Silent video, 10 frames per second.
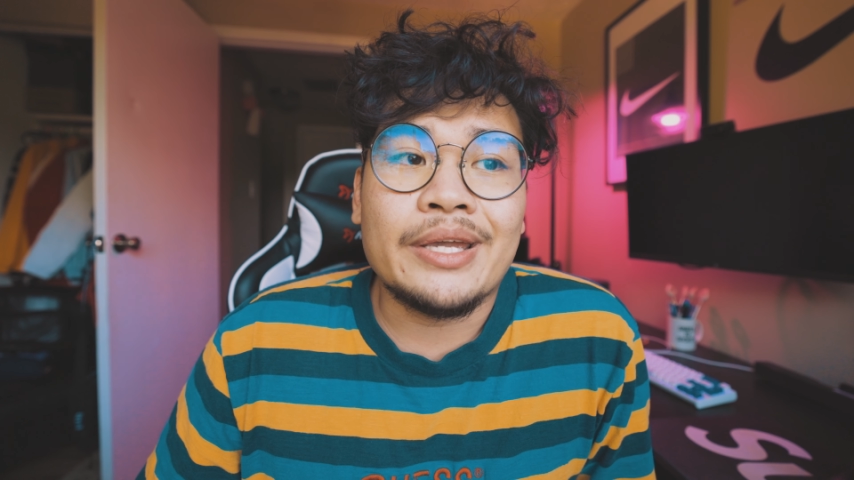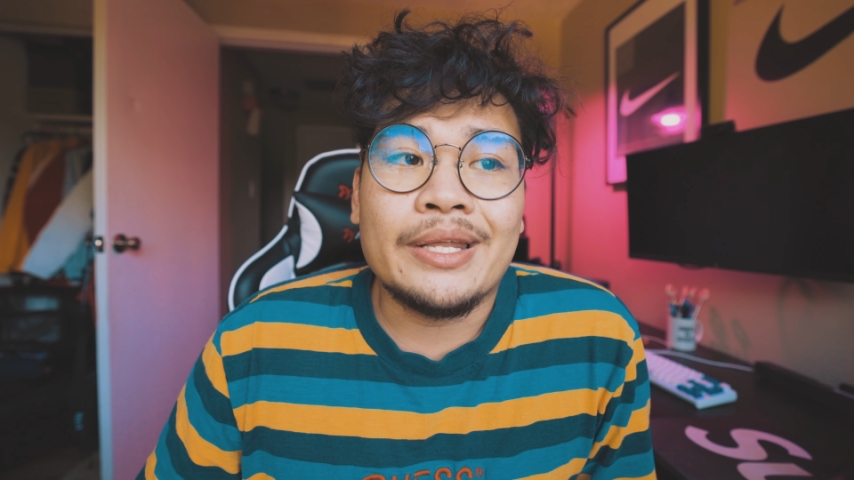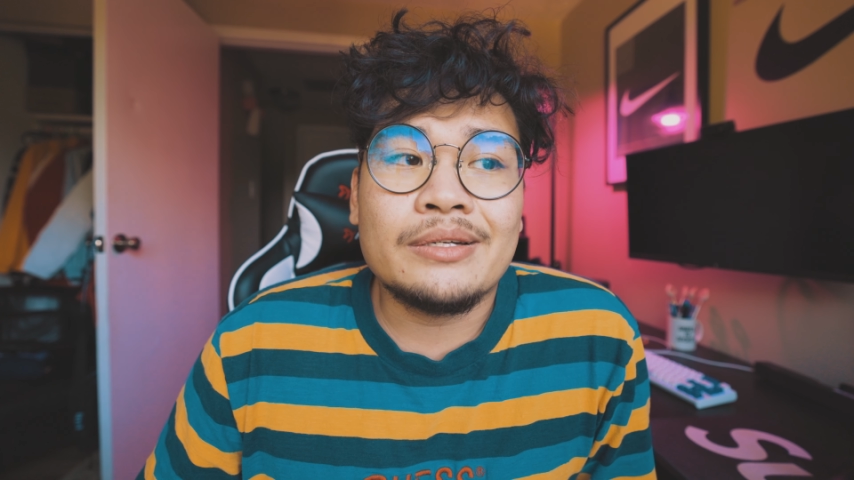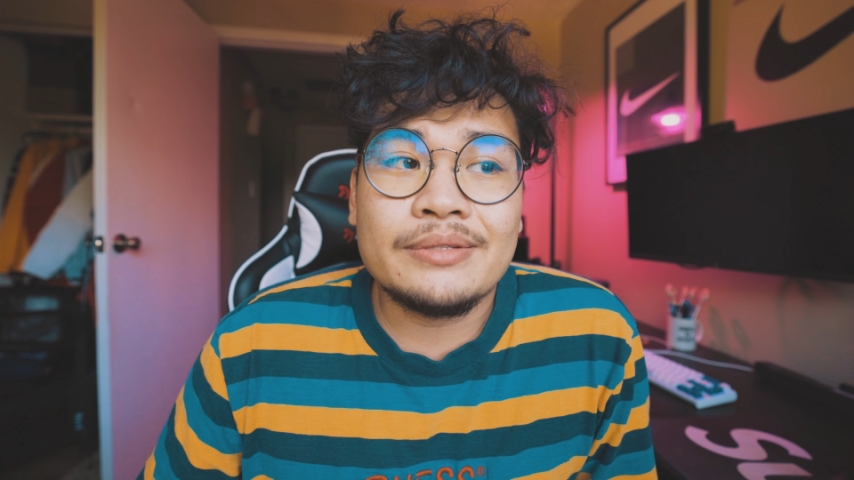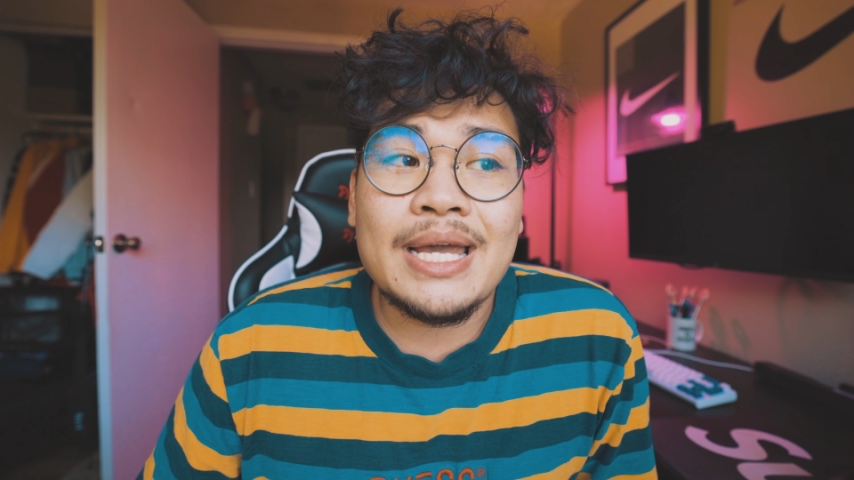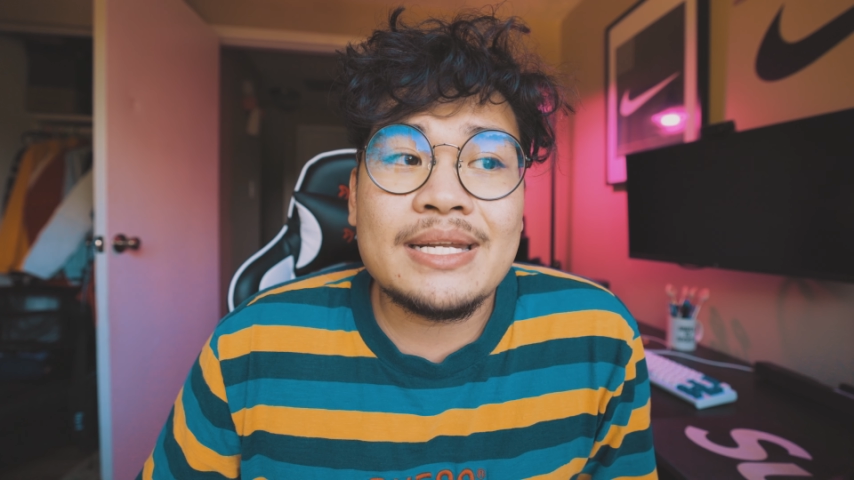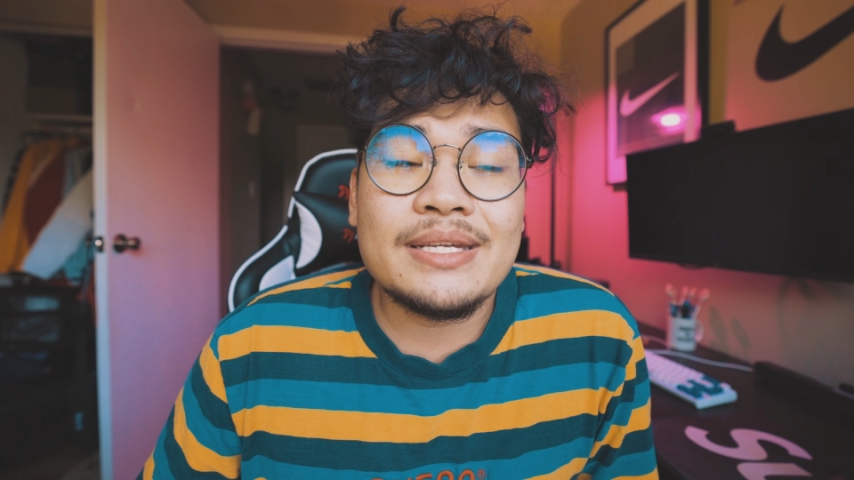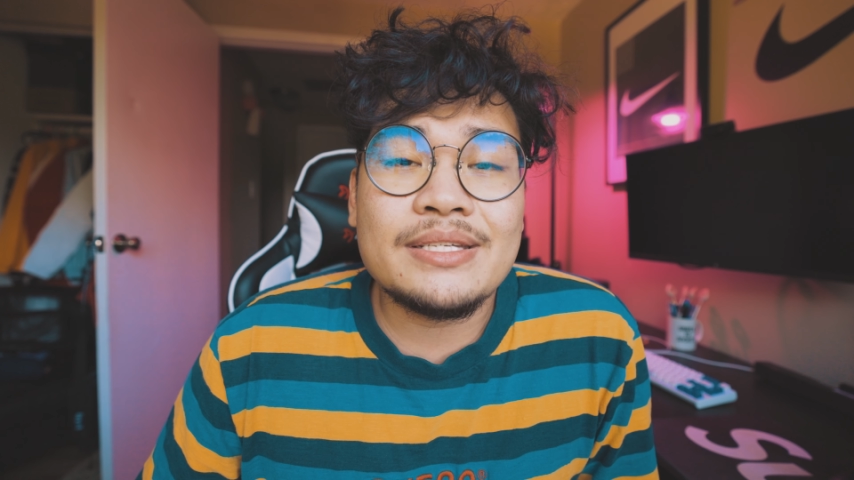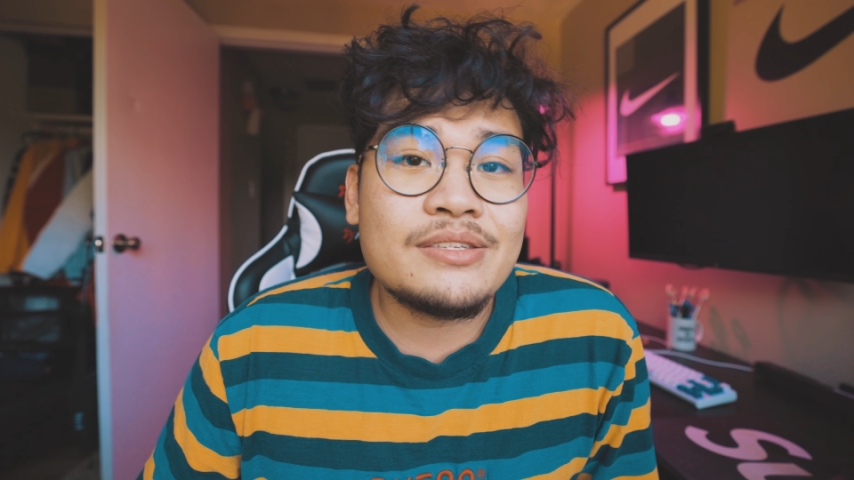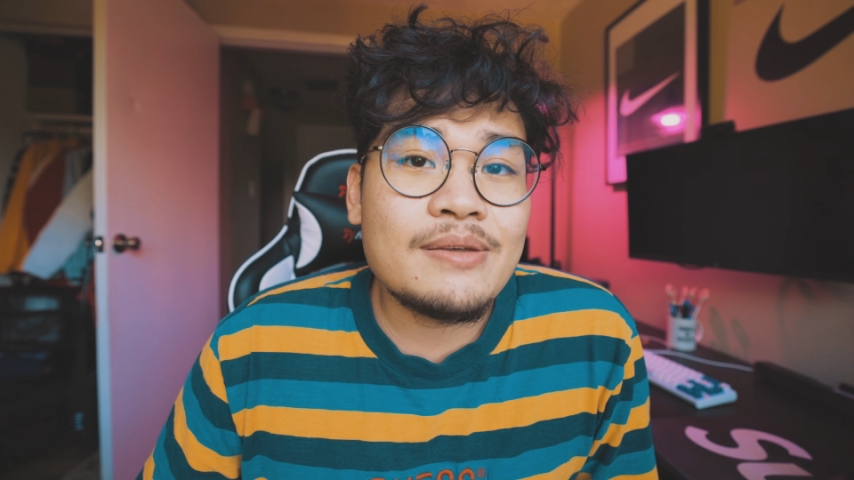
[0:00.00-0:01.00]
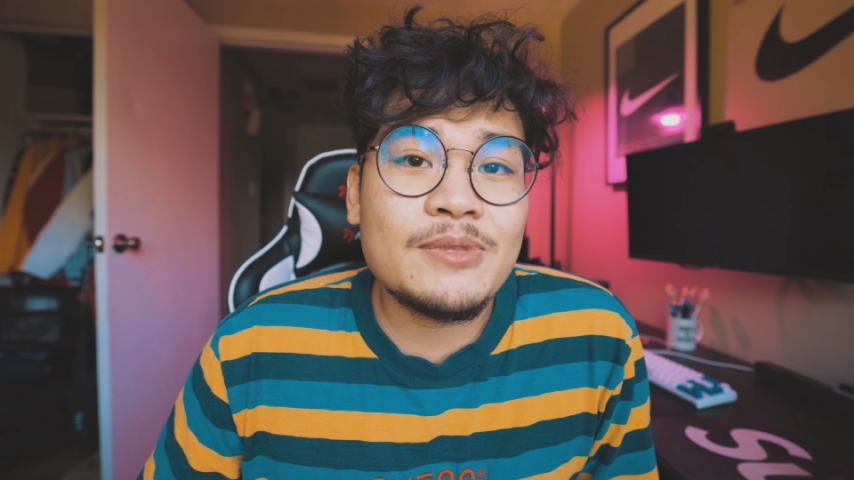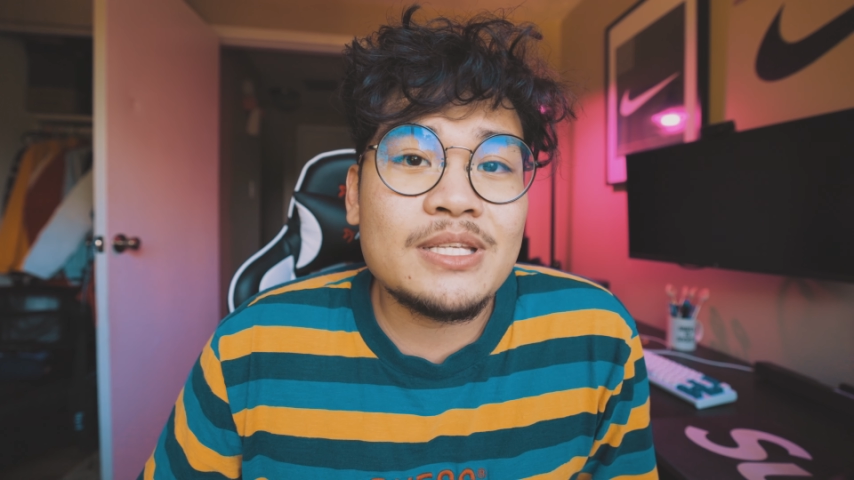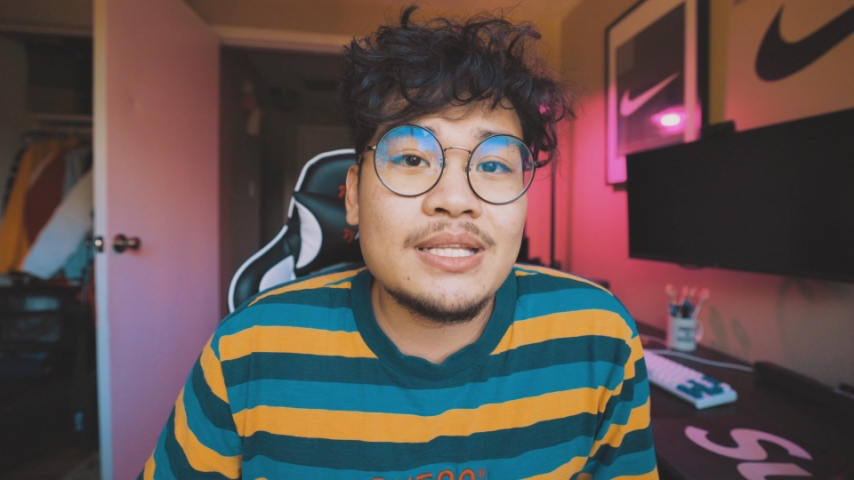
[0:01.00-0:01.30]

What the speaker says: and that is something